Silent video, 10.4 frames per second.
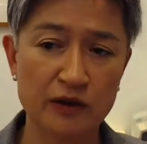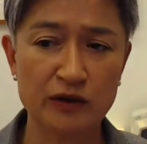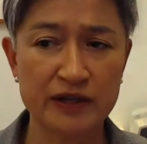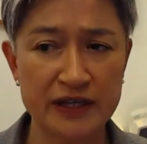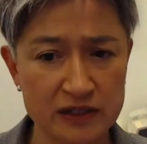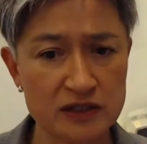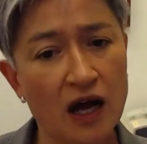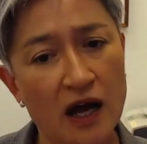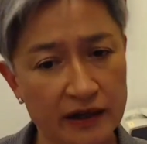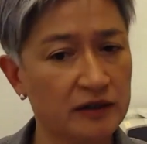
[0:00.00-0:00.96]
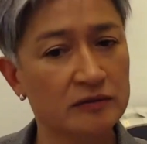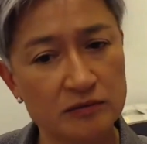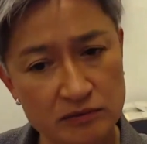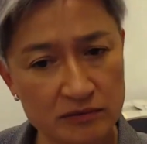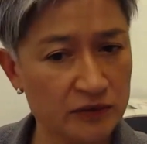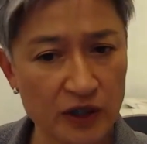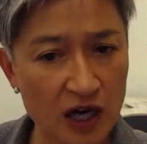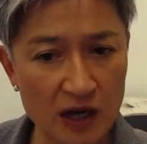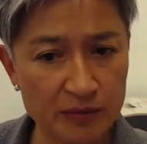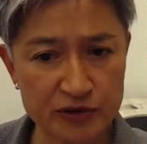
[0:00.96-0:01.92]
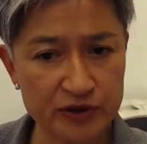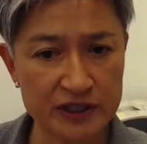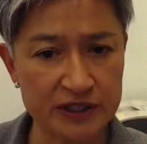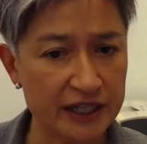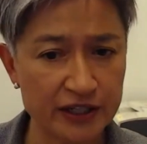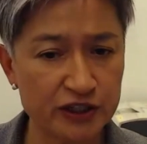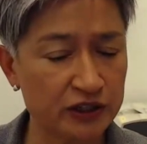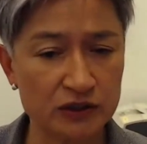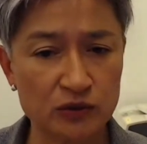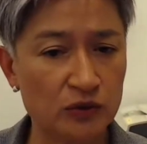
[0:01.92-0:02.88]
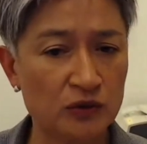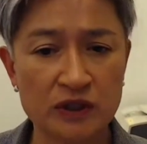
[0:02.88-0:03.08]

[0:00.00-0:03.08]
things like arbitrary detention or